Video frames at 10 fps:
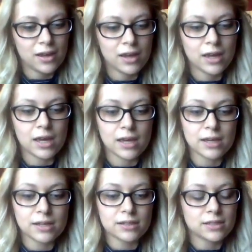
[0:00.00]

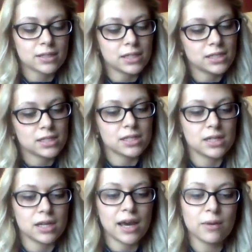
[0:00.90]
And let's
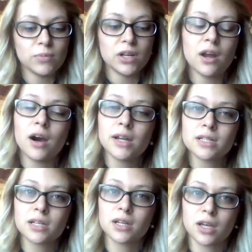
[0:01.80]
see, I'm
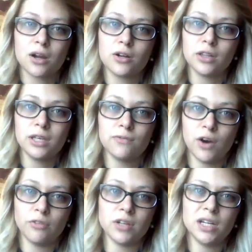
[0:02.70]
not currently
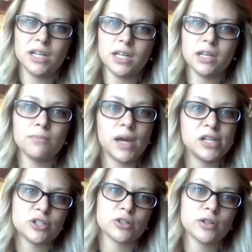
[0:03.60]
involved in any
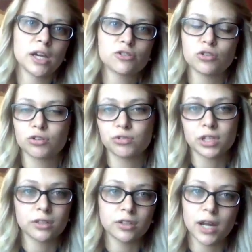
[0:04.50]
major
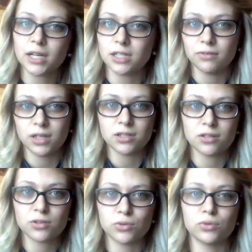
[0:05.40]
extracurricular activities
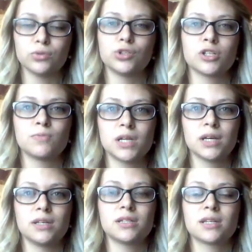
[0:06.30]
at school just
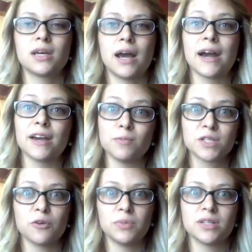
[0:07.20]
because I am
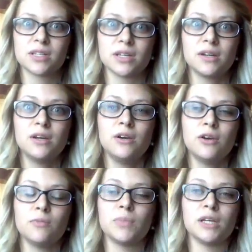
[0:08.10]
so busy
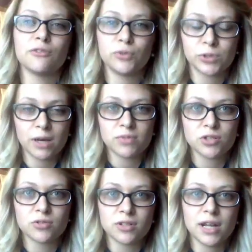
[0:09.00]
being a full-time
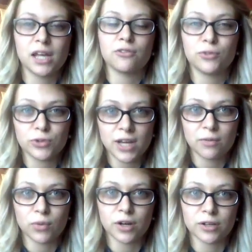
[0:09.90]
student and a
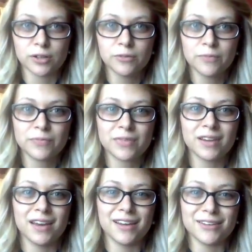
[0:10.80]
full-time worker.
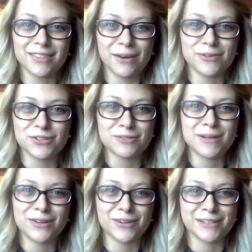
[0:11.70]
And that was just my
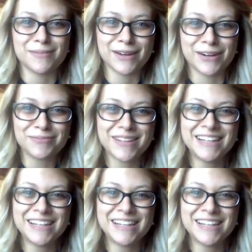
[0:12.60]
dog in the background.